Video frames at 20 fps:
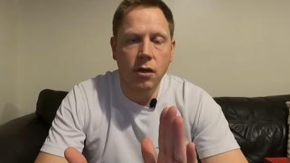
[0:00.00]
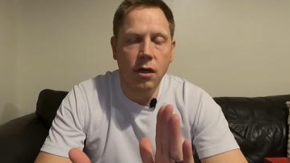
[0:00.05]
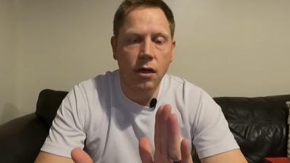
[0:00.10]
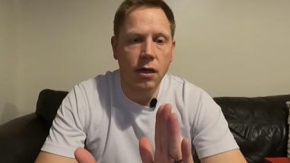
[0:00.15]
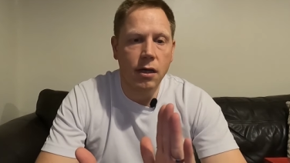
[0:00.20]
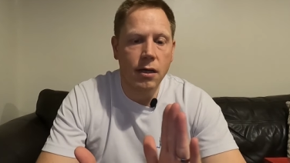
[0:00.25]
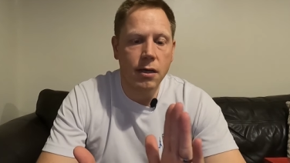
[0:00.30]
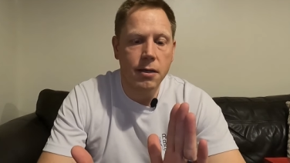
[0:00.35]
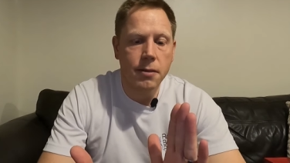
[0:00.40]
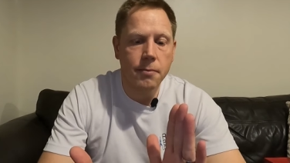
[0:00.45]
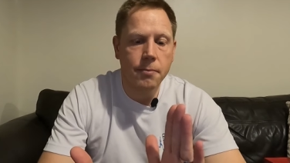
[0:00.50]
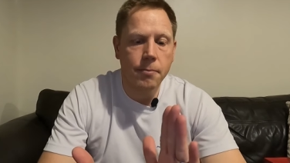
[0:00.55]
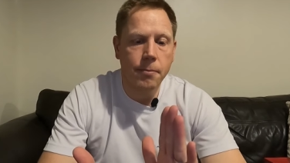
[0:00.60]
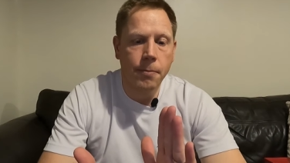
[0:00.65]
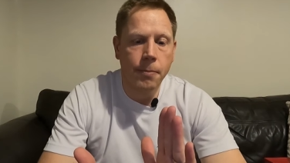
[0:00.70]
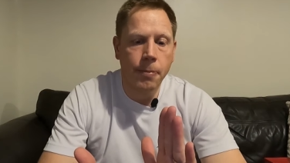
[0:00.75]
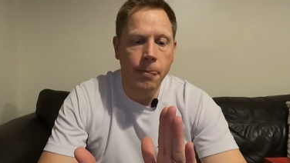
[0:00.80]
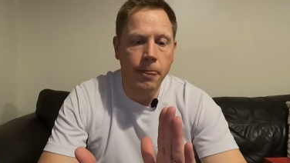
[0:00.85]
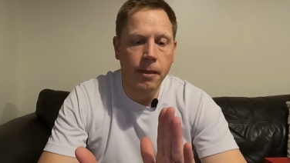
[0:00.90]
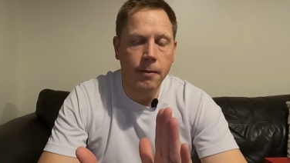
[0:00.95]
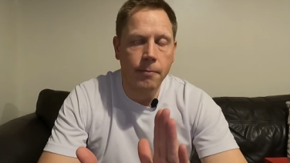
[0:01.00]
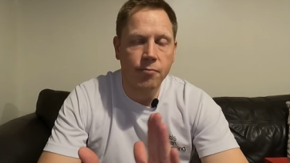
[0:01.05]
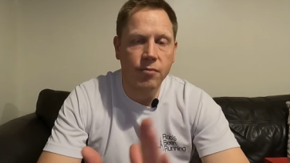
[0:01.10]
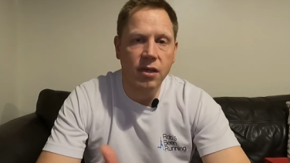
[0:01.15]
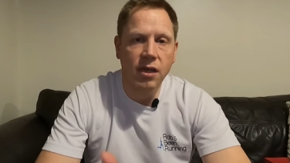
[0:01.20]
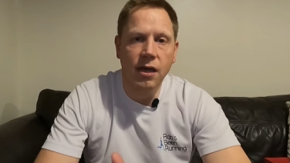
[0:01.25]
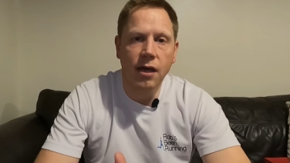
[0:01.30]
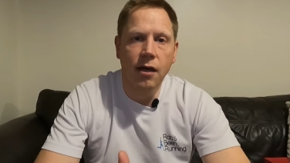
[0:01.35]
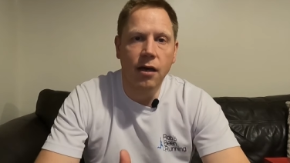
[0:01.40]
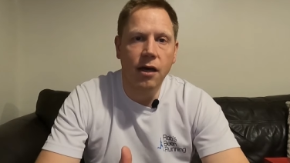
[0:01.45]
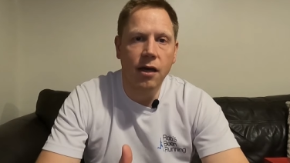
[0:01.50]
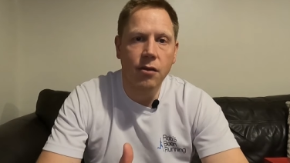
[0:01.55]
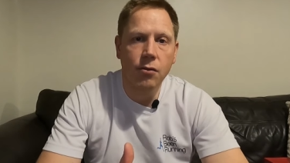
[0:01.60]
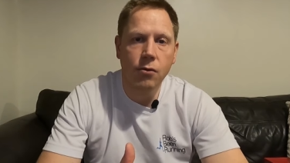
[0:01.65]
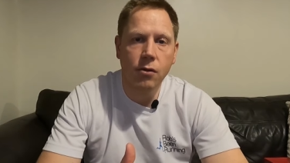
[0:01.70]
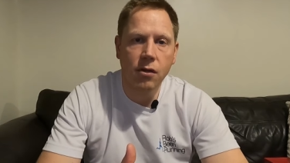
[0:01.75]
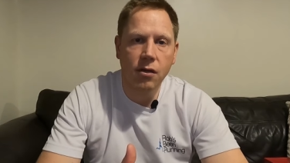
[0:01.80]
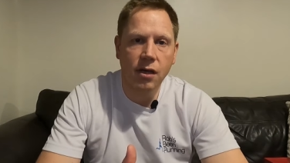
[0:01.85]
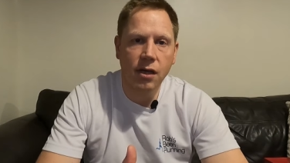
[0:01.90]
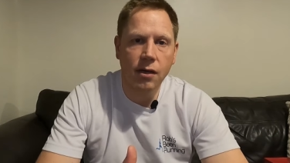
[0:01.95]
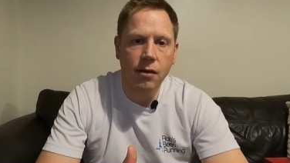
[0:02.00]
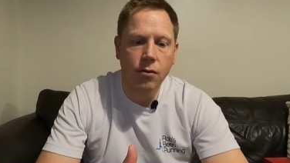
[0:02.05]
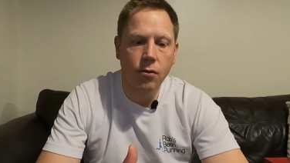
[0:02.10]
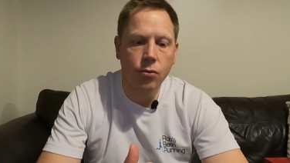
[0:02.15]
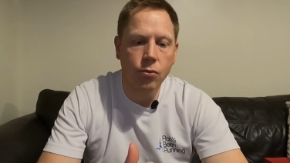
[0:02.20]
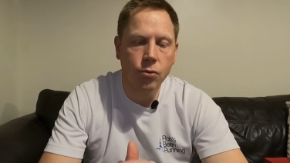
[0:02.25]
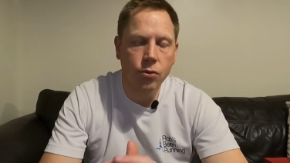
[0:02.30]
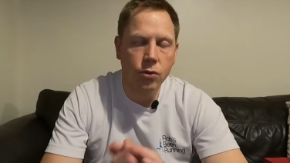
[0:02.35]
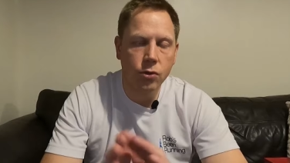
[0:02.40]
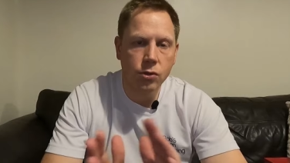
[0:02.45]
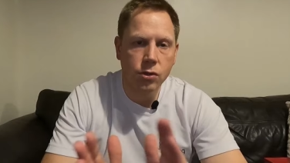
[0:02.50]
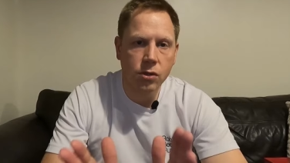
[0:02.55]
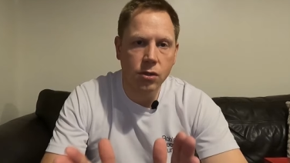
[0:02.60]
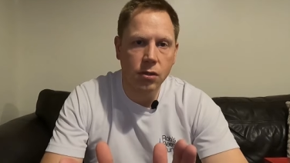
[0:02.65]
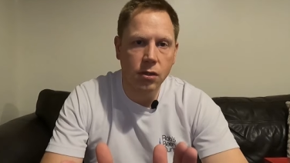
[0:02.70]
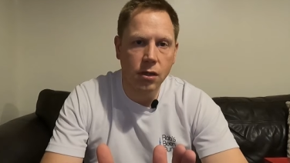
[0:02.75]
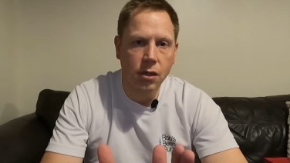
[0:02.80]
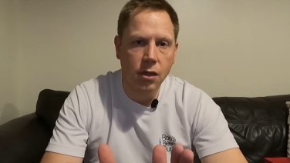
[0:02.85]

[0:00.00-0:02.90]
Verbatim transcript: Um, but yeah, other than that, all good.